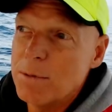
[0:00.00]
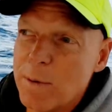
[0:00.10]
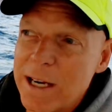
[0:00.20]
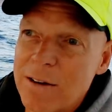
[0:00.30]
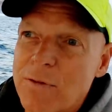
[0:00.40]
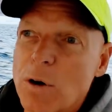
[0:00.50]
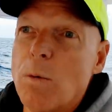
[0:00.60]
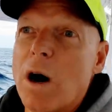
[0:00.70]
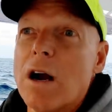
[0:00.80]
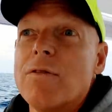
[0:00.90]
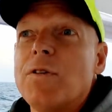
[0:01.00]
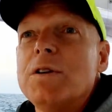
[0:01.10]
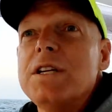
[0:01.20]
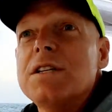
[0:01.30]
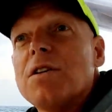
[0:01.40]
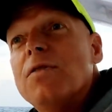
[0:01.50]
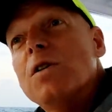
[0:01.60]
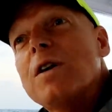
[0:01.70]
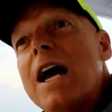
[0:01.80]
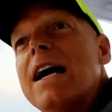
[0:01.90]
Between full water, full diesel,
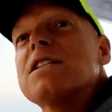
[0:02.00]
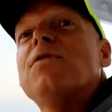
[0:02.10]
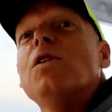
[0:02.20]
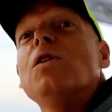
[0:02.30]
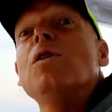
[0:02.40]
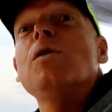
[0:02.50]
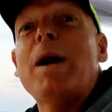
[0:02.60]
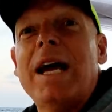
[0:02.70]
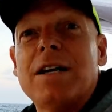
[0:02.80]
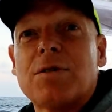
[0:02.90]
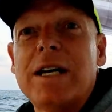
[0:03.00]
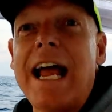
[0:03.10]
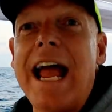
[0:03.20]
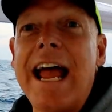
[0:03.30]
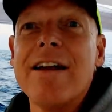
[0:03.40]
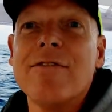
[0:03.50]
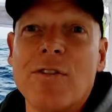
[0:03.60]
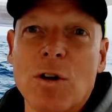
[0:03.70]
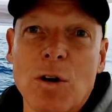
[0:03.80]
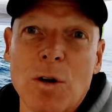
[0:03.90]
full gas, full pantry, and
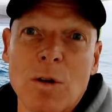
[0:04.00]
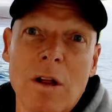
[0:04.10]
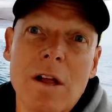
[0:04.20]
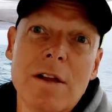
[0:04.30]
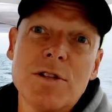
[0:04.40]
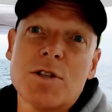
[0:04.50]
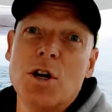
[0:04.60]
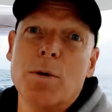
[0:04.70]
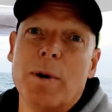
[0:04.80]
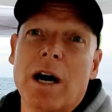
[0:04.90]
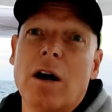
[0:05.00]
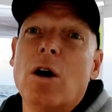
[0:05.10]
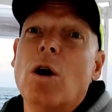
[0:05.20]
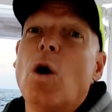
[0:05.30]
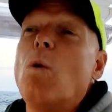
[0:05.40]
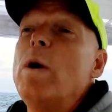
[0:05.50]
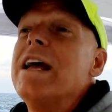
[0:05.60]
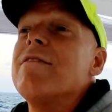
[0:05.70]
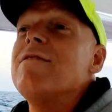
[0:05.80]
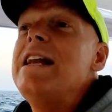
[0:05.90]
full scuba,
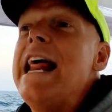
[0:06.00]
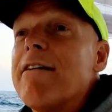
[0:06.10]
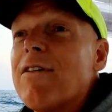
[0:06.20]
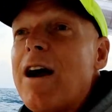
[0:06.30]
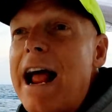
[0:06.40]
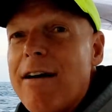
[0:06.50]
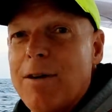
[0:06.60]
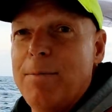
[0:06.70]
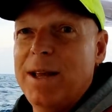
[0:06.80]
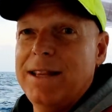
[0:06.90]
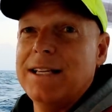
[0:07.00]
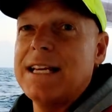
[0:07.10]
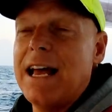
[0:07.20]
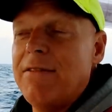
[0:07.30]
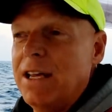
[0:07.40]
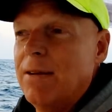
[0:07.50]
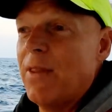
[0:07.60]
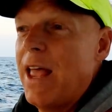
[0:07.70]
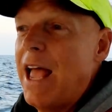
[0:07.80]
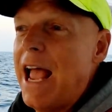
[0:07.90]
we have never ever been this heavy.
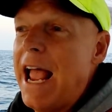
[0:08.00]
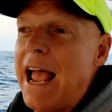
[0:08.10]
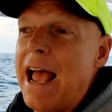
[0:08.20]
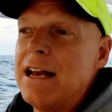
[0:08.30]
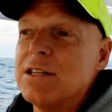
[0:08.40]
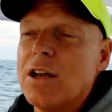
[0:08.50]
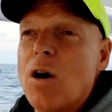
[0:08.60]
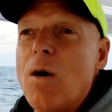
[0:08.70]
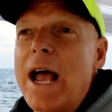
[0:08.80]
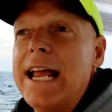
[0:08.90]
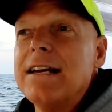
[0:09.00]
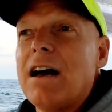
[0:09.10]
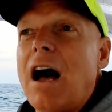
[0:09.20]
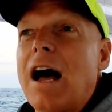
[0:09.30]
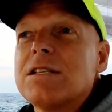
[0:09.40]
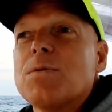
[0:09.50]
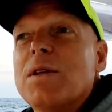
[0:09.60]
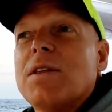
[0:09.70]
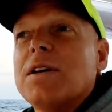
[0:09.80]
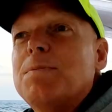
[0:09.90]
And to go 8 knots
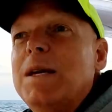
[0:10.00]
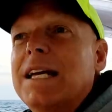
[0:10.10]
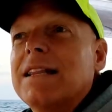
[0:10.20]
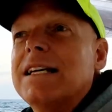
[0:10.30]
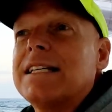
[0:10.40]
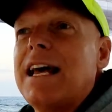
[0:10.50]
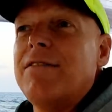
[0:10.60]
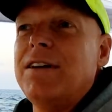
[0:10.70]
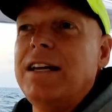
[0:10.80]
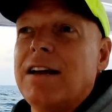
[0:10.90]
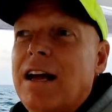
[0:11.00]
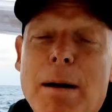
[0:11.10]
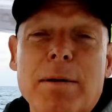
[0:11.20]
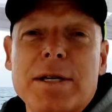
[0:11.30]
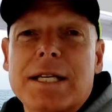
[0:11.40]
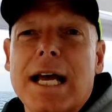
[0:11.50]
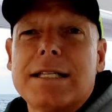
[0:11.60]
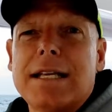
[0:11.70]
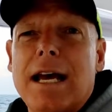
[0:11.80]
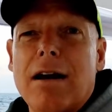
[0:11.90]
with us being this heavy probably
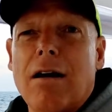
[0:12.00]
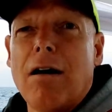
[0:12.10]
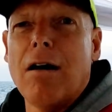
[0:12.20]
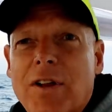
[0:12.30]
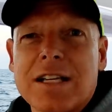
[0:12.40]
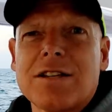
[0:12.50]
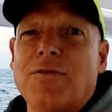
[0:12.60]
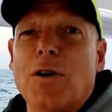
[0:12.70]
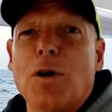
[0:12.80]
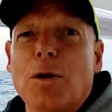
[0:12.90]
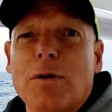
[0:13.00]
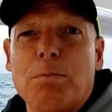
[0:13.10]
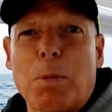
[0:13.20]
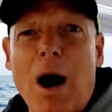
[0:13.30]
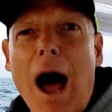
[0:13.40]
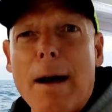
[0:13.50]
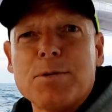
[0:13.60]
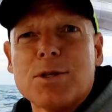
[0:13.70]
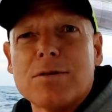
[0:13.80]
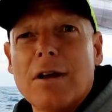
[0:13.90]
says that our Flexifold
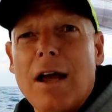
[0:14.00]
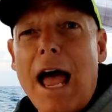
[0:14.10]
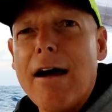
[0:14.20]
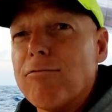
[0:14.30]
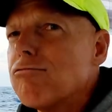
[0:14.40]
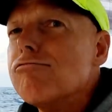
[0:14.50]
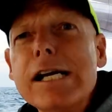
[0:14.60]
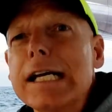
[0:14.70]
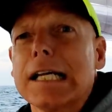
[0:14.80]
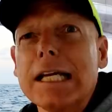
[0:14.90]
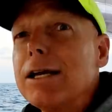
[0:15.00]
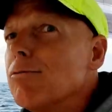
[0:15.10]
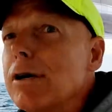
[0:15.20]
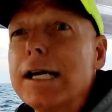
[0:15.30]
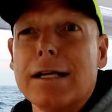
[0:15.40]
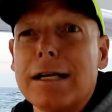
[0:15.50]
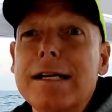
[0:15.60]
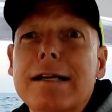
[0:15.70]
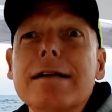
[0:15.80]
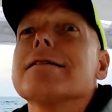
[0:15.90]
props have really,
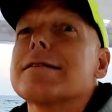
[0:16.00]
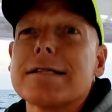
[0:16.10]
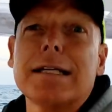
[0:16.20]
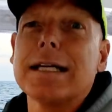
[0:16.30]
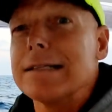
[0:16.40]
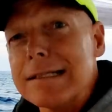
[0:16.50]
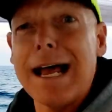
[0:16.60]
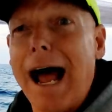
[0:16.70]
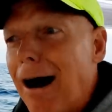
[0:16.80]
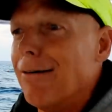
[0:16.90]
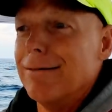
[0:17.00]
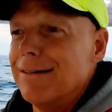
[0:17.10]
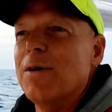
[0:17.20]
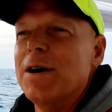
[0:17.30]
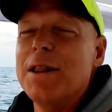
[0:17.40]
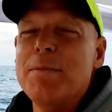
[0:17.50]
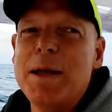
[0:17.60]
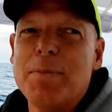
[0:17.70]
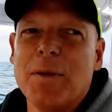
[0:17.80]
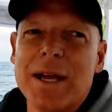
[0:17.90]
really slicked us out. One of the
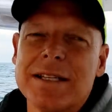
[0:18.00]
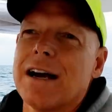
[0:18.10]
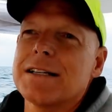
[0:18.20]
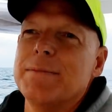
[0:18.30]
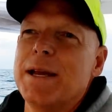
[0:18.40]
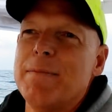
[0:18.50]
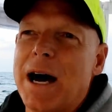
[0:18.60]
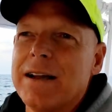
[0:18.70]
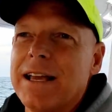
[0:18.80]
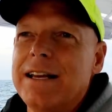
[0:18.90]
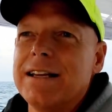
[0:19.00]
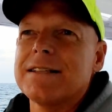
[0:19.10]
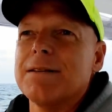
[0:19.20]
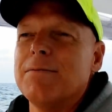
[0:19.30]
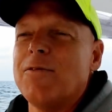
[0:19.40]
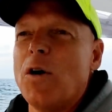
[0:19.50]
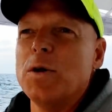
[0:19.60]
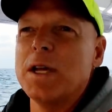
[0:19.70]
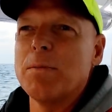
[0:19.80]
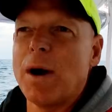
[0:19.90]
people that talked to me about getting some
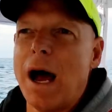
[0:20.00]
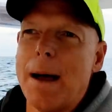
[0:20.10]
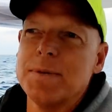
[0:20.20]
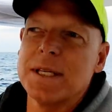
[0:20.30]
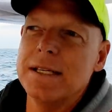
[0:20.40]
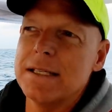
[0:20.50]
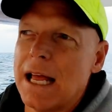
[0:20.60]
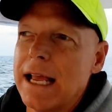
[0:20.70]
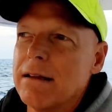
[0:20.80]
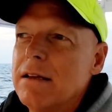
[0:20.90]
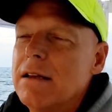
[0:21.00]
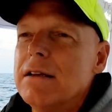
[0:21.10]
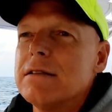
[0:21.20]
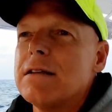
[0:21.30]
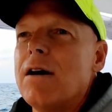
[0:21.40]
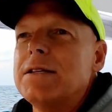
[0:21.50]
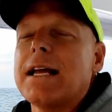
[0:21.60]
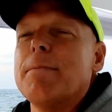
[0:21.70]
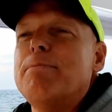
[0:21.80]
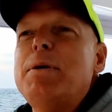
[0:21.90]
folding props, he's like, so
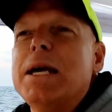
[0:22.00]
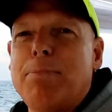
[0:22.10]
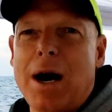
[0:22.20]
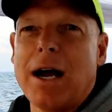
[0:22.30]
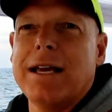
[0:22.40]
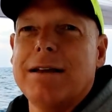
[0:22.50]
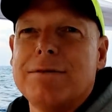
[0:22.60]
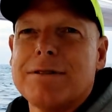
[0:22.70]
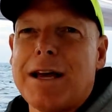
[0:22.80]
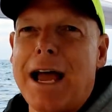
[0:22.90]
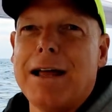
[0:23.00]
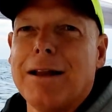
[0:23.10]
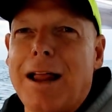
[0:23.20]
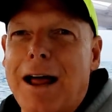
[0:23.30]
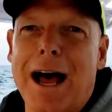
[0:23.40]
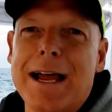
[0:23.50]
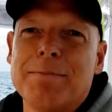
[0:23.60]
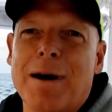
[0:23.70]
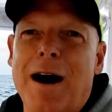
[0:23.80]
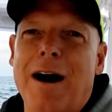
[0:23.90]
take a big bucket, tie a
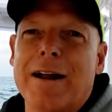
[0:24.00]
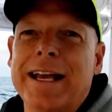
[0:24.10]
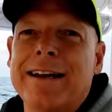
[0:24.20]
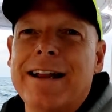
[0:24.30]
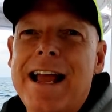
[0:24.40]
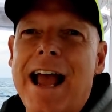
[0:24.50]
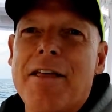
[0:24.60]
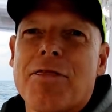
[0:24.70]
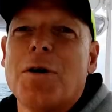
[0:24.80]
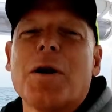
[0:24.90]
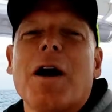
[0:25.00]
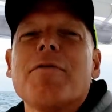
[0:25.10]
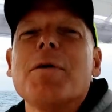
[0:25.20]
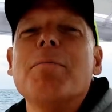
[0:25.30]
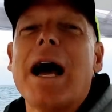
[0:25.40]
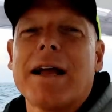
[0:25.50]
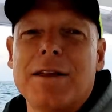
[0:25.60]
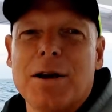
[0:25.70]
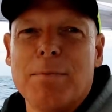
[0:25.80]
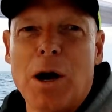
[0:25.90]
line on it, and throw it off the back
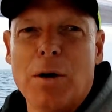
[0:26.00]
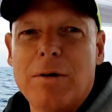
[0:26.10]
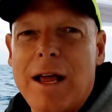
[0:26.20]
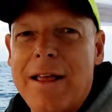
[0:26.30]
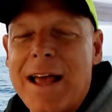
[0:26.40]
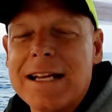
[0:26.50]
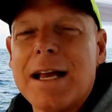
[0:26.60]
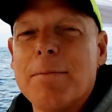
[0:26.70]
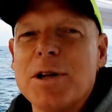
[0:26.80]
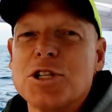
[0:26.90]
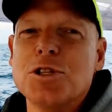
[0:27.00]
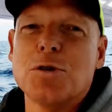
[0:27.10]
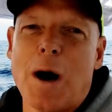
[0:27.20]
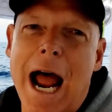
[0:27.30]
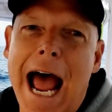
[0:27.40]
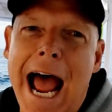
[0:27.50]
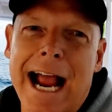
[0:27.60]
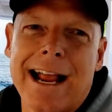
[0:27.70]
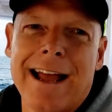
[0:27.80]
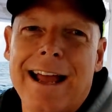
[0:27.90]
of your boat. And that's how much
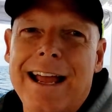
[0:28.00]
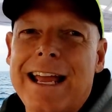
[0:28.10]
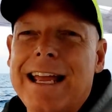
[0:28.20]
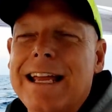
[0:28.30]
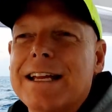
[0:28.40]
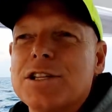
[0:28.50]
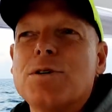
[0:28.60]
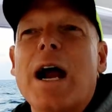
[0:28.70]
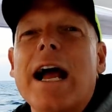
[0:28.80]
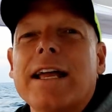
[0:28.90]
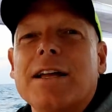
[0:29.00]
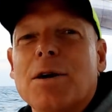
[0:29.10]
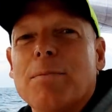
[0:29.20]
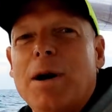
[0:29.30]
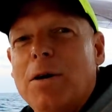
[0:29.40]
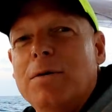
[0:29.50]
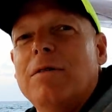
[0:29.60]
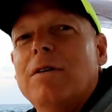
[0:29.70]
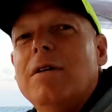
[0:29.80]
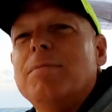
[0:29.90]
drag is dragging your boat,
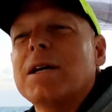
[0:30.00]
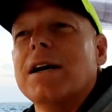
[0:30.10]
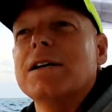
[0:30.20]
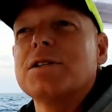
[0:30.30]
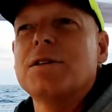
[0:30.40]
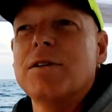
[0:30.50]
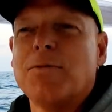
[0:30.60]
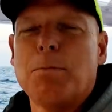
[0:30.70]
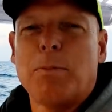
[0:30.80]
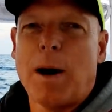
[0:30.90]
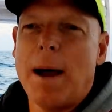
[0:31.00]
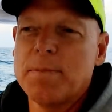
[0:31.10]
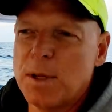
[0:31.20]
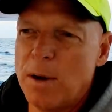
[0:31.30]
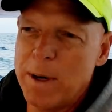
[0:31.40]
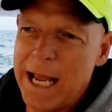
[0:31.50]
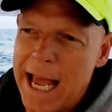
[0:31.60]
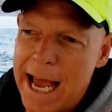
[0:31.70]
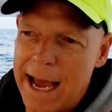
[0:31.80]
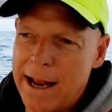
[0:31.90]
because the props that we
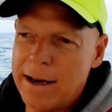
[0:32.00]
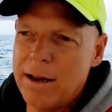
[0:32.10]
had